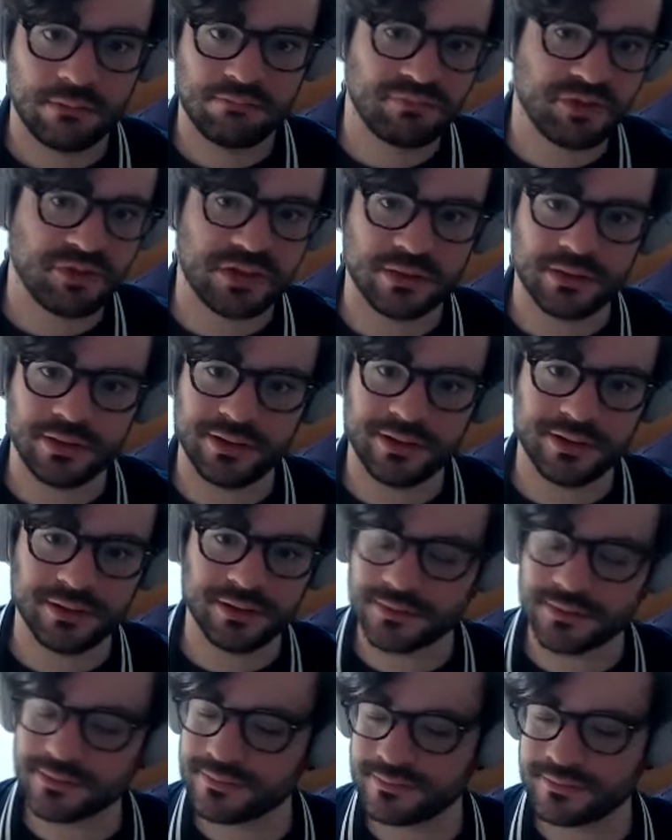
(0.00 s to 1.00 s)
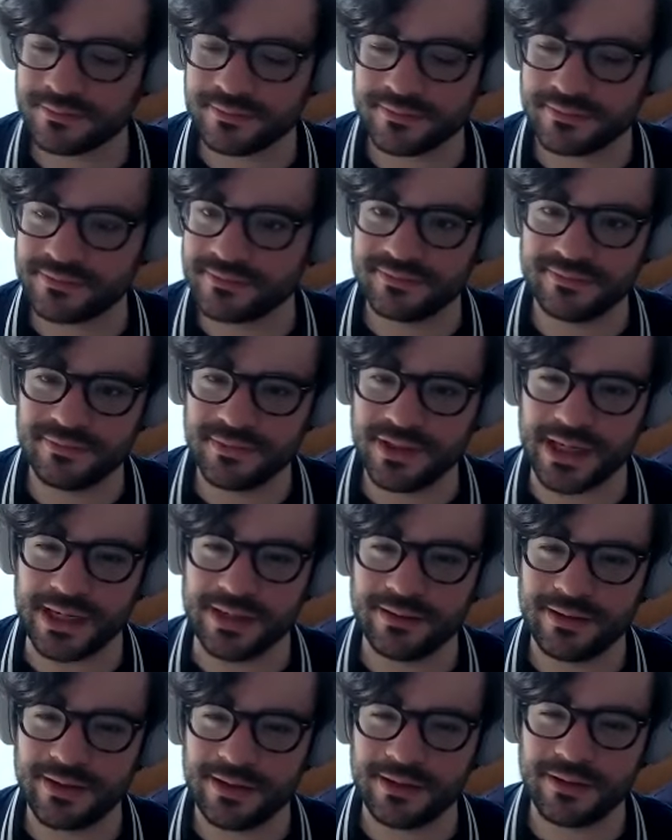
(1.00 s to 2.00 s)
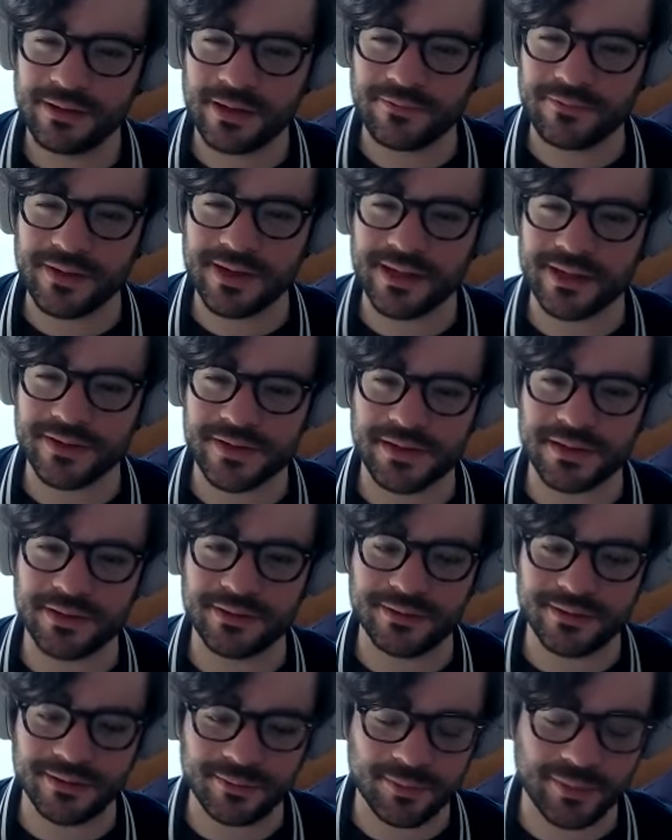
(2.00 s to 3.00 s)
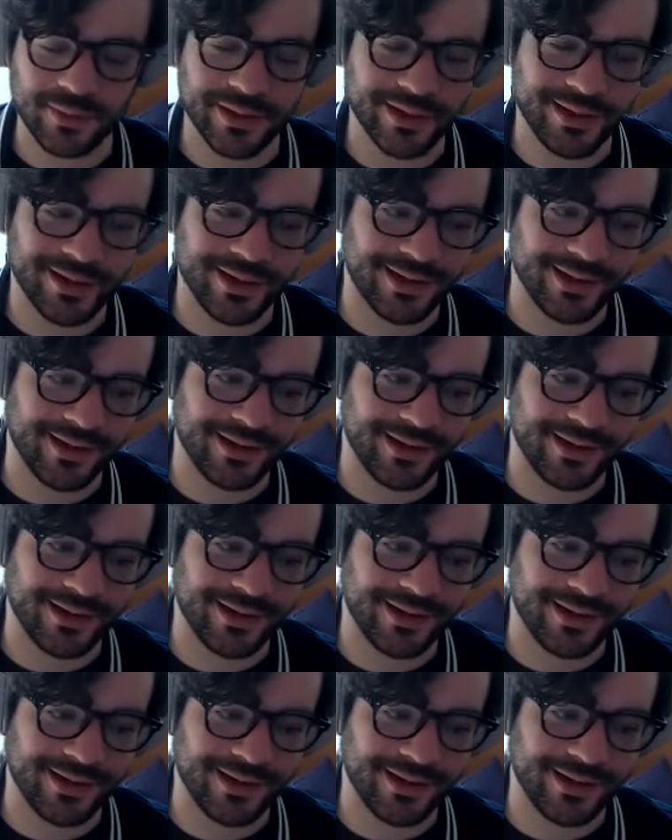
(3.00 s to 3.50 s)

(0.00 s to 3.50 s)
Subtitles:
Sure, I'll find out soon. But